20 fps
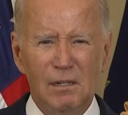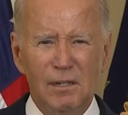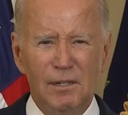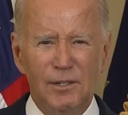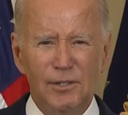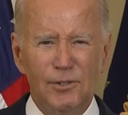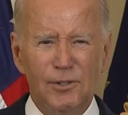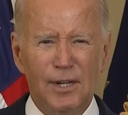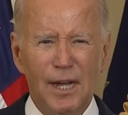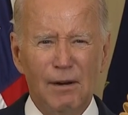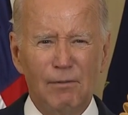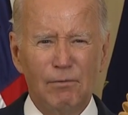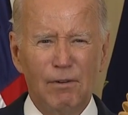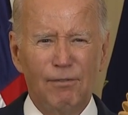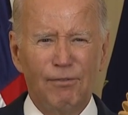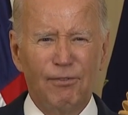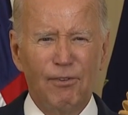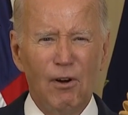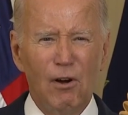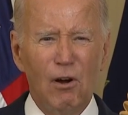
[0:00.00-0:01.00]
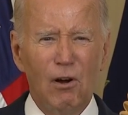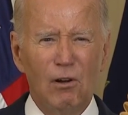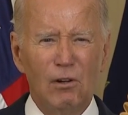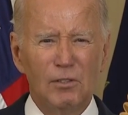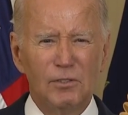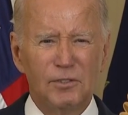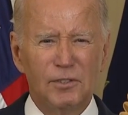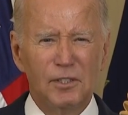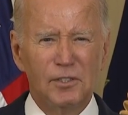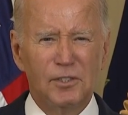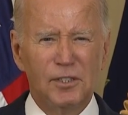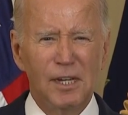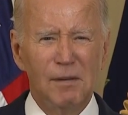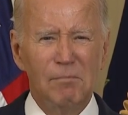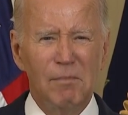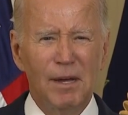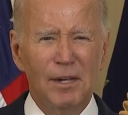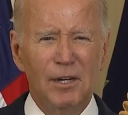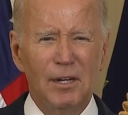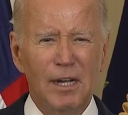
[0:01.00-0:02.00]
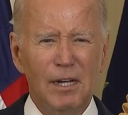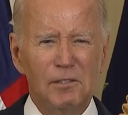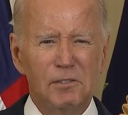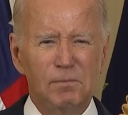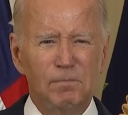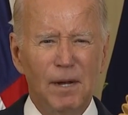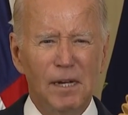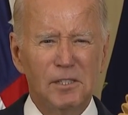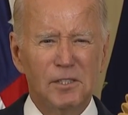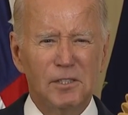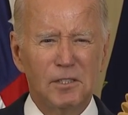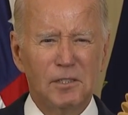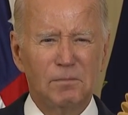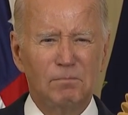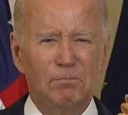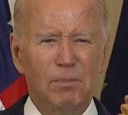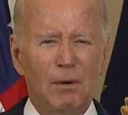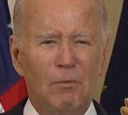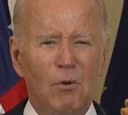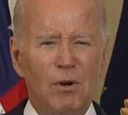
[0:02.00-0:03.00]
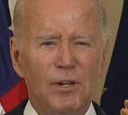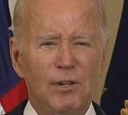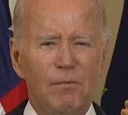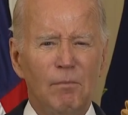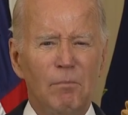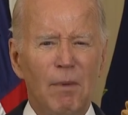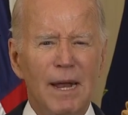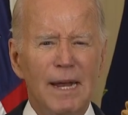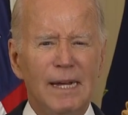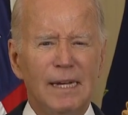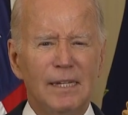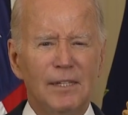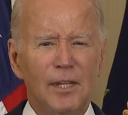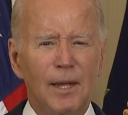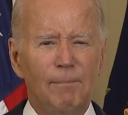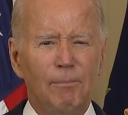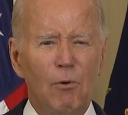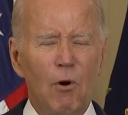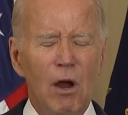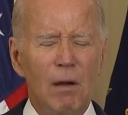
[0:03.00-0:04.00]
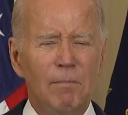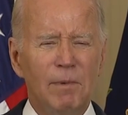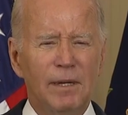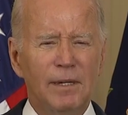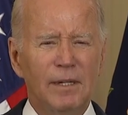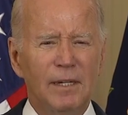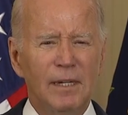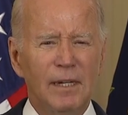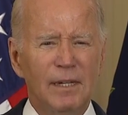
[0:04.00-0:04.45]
You get referrals to see mental health specialists, but when you make the appointment,